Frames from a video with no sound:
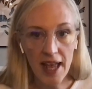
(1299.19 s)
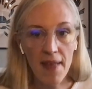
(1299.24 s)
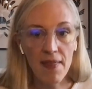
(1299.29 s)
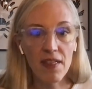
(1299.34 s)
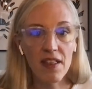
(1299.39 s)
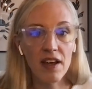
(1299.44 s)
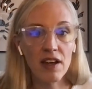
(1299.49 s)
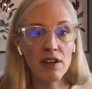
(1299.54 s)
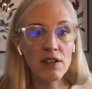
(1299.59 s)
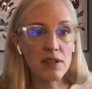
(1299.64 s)

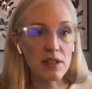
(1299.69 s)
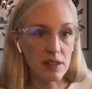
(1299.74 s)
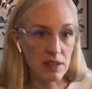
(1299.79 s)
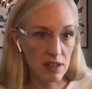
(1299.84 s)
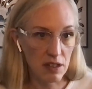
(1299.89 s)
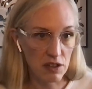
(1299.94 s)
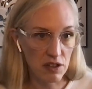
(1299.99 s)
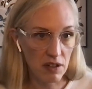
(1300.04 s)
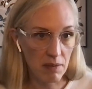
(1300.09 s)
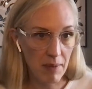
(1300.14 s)
and their
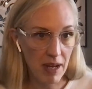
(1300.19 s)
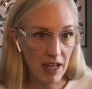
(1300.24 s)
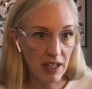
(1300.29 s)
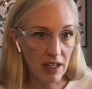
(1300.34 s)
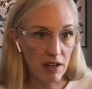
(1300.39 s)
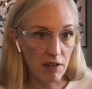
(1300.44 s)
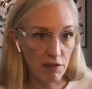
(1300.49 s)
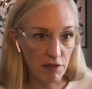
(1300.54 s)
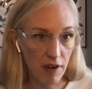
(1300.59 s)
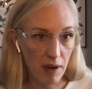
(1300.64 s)

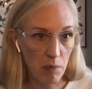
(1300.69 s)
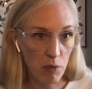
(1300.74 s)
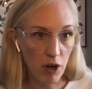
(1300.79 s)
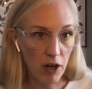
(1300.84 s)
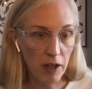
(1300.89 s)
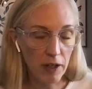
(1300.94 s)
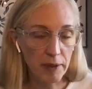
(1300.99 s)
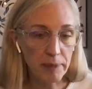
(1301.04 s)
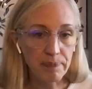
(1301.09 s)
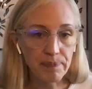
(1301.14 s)
decision-making
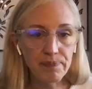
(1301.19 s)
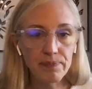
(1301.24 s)
framework.